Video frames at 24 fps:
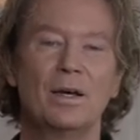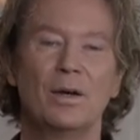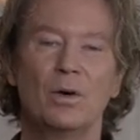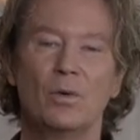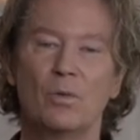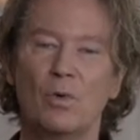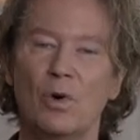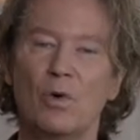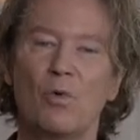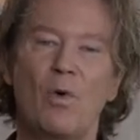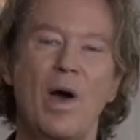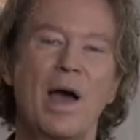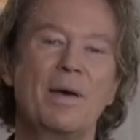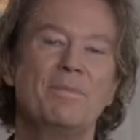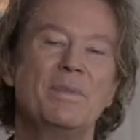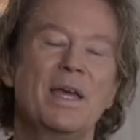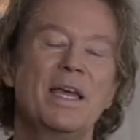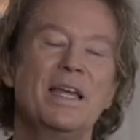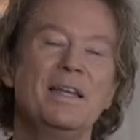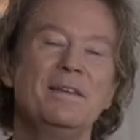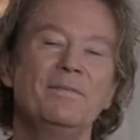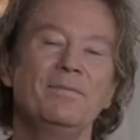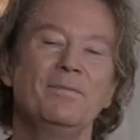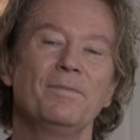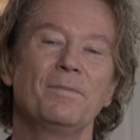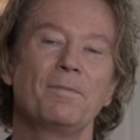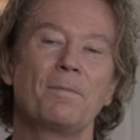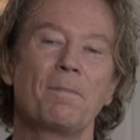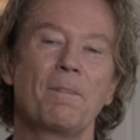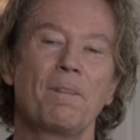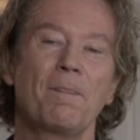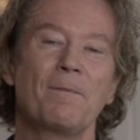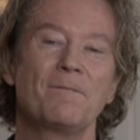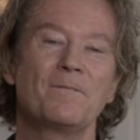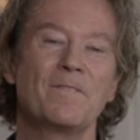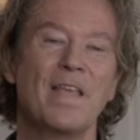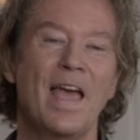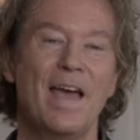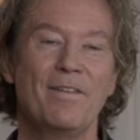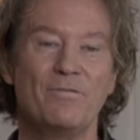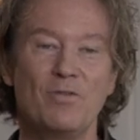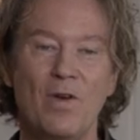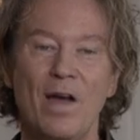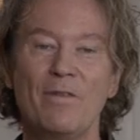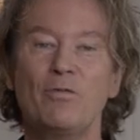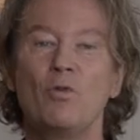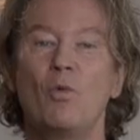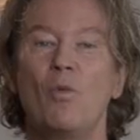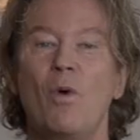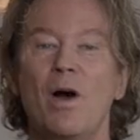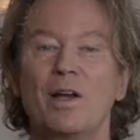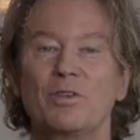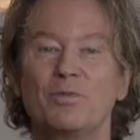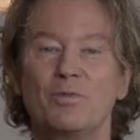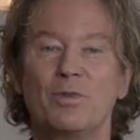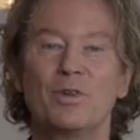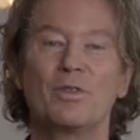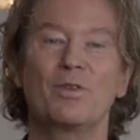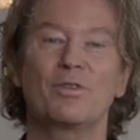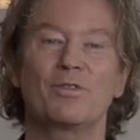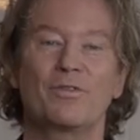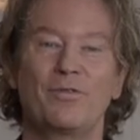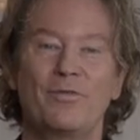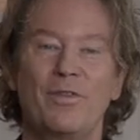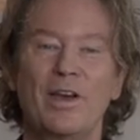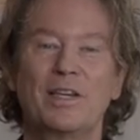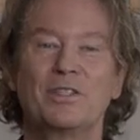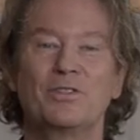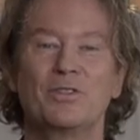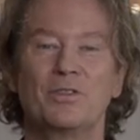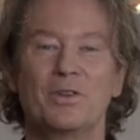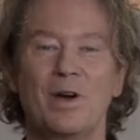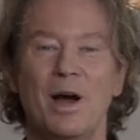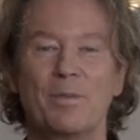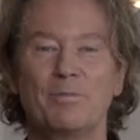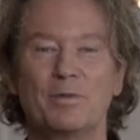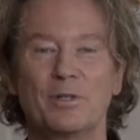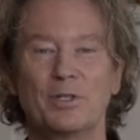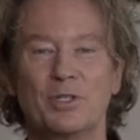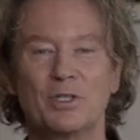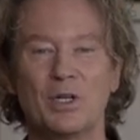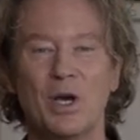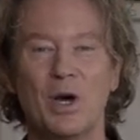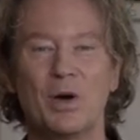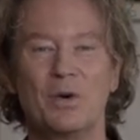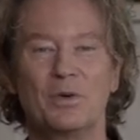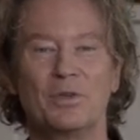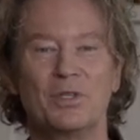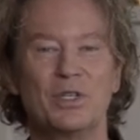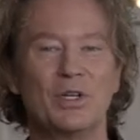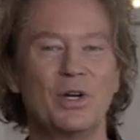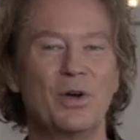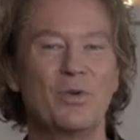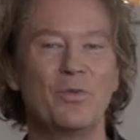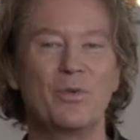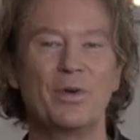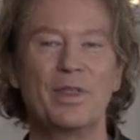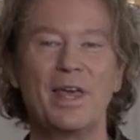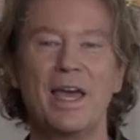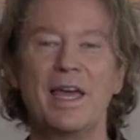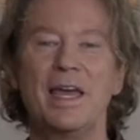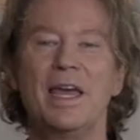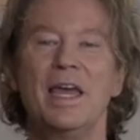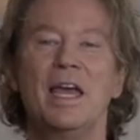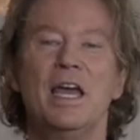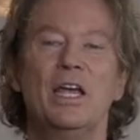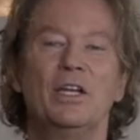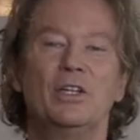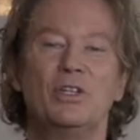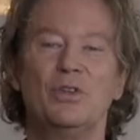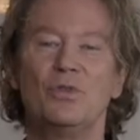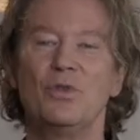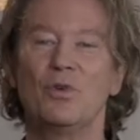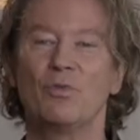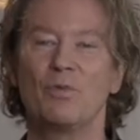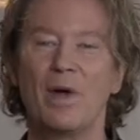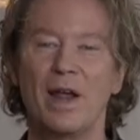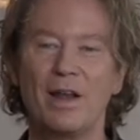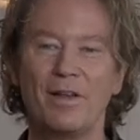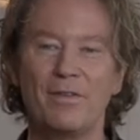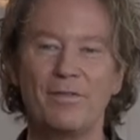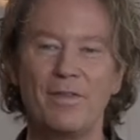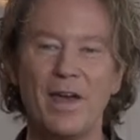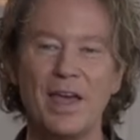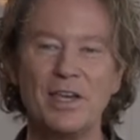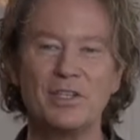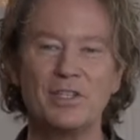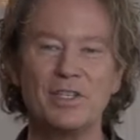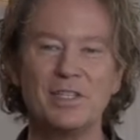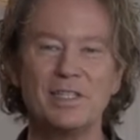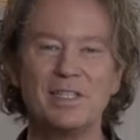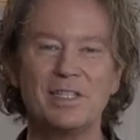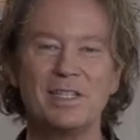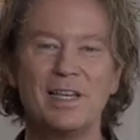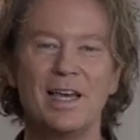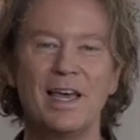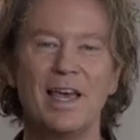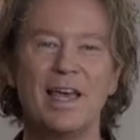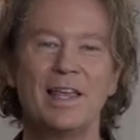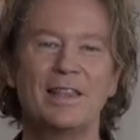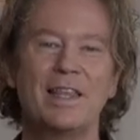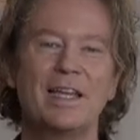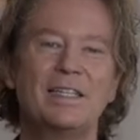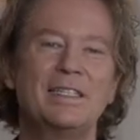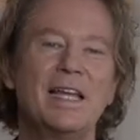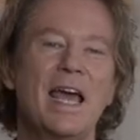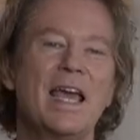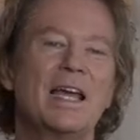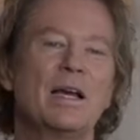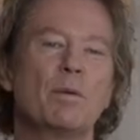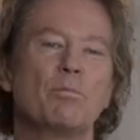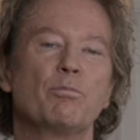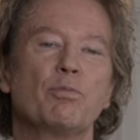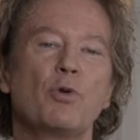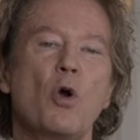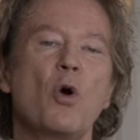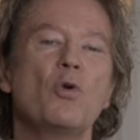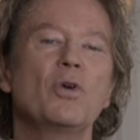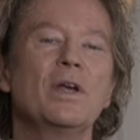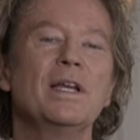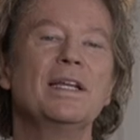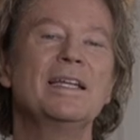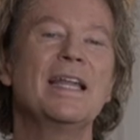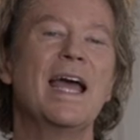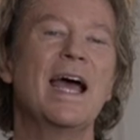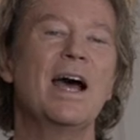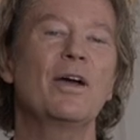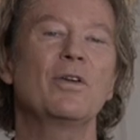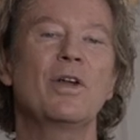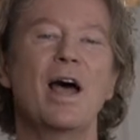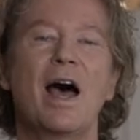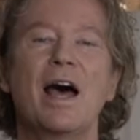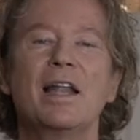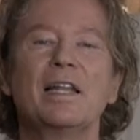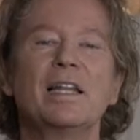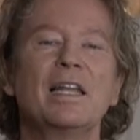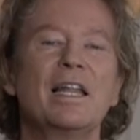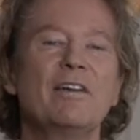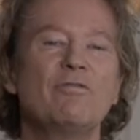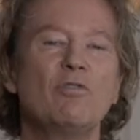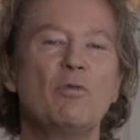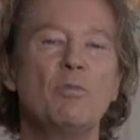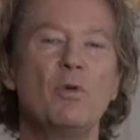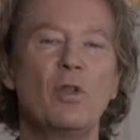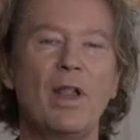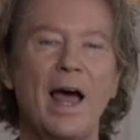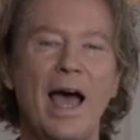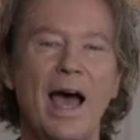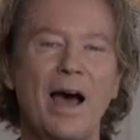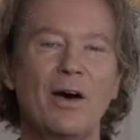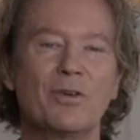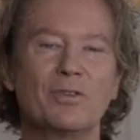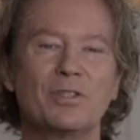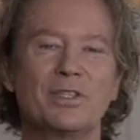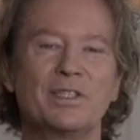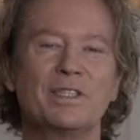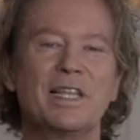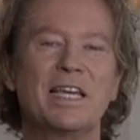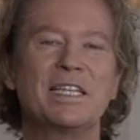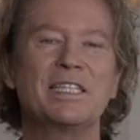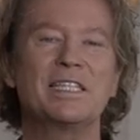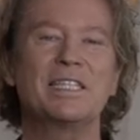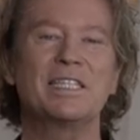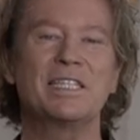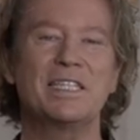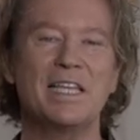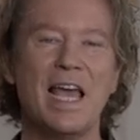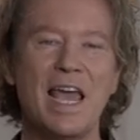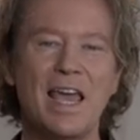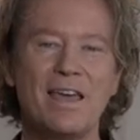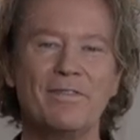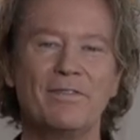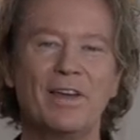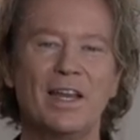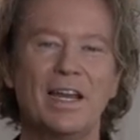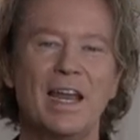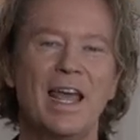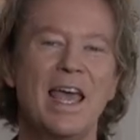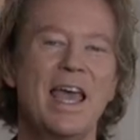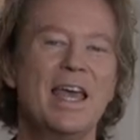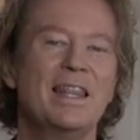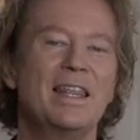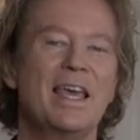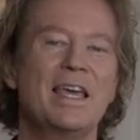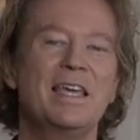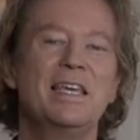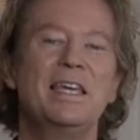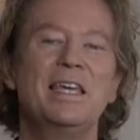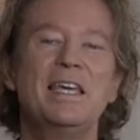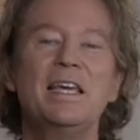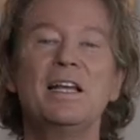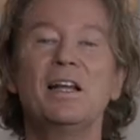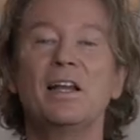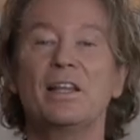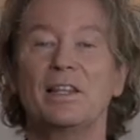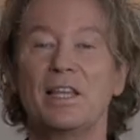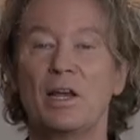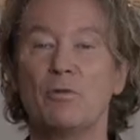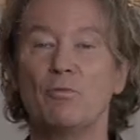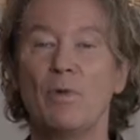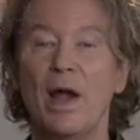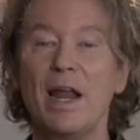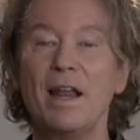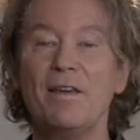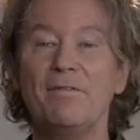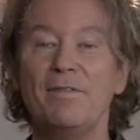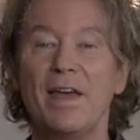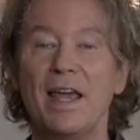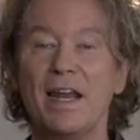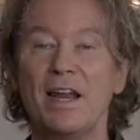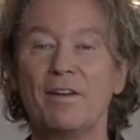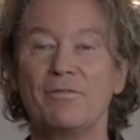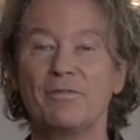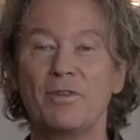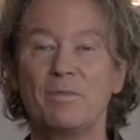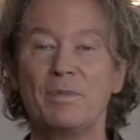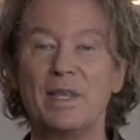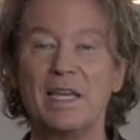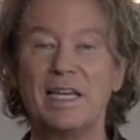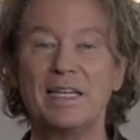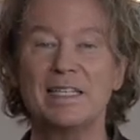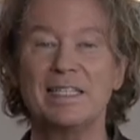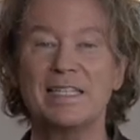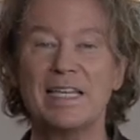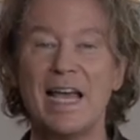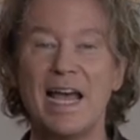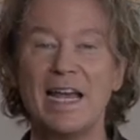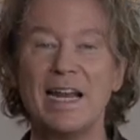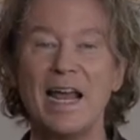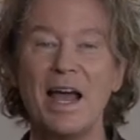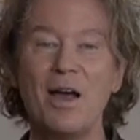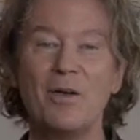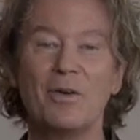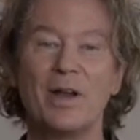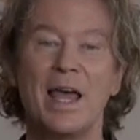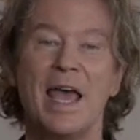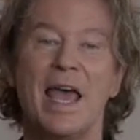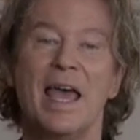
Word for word: What do I mean? Have you ever watched one of those fixer-upper shows, you know, where they do the renovations? They take a broken down, unlivable house and they save it. They heal it. They renovate it from the inside out.